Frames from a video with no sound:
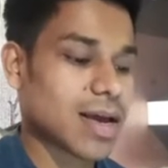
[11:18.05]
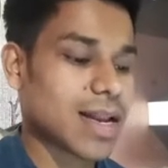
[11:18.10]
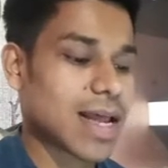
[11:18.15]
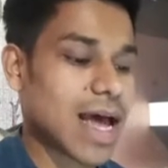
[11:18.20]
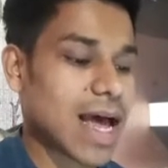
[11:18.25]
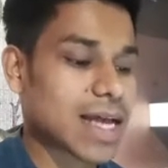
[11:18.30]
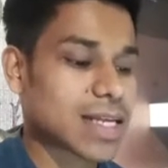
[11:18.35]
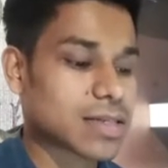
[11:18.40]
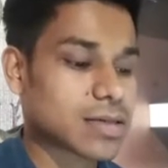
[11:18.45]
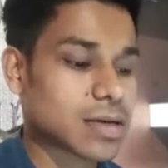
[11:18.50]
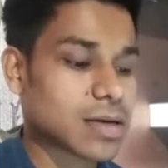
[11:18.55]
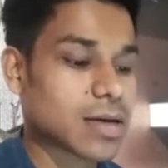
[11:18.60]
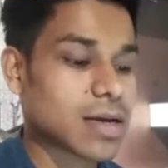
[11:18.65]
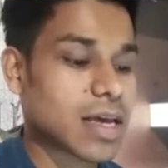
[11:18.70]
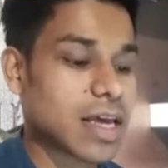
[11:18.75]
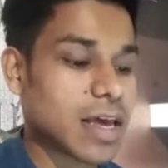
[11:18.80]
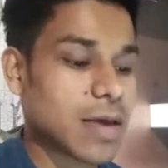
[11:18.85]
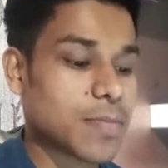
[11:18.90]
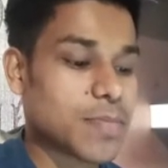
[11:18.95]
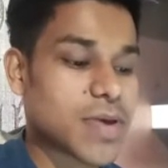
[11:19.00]
it has a
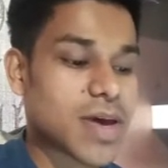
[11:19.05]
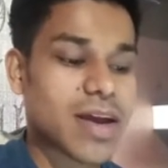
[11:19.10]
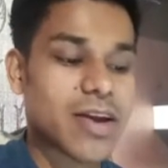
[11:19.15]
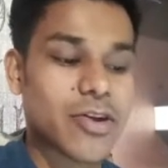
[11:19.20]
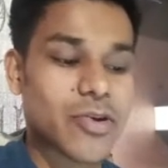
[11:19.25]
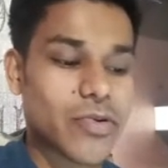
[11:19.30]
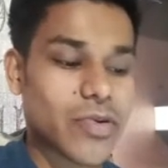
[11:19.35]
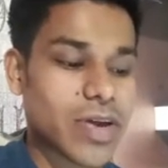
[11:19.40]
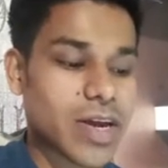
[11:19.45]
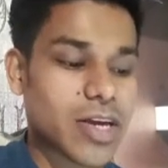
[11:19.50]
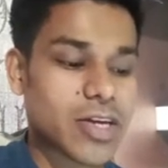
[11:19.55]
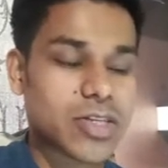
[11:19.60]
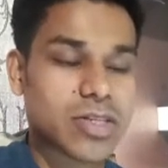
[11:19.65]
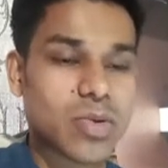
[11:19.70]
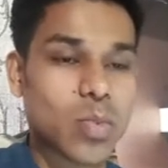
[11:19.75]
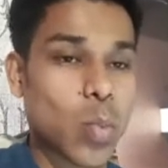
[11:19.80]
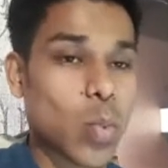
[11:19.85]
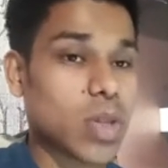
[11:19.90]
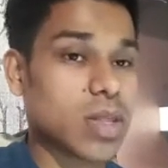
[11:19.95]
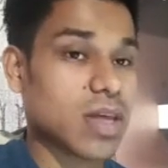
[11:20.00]
api
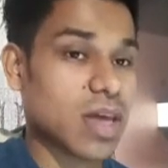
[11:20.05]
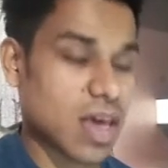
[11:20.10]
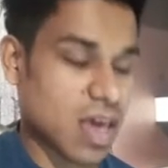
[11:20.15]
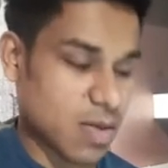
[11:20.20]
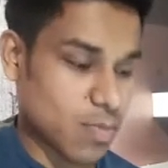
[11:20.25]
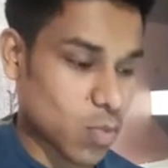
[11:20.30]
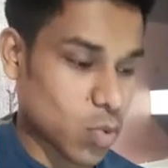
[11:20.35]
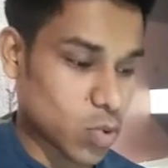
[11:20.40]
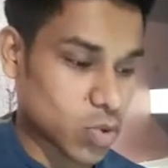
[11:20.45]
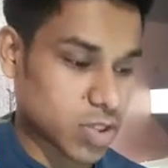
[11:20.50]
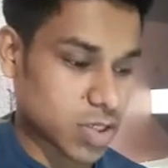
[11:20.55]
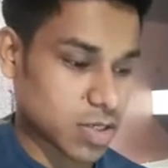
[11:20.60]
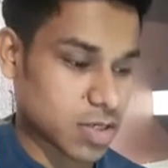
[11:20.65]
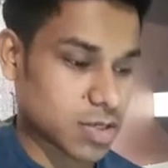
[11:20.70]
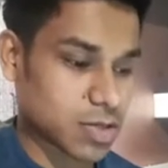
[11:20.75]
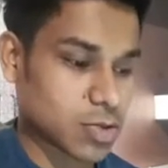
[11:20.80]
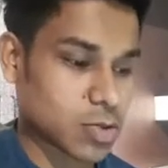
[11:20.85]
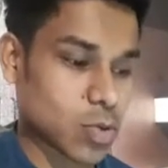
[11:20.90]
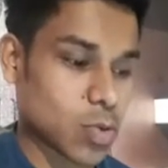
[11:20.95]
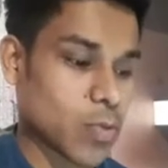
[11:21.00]
integration with the emoji
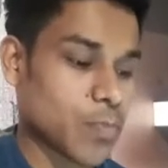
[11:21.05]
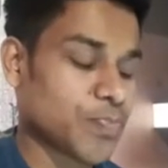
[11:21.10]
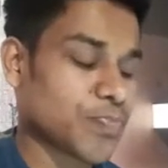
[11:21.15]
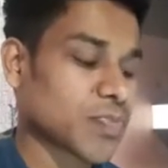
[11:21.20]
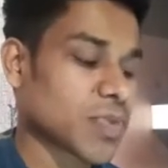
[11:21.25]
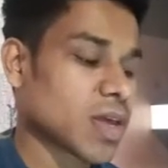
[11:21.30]
so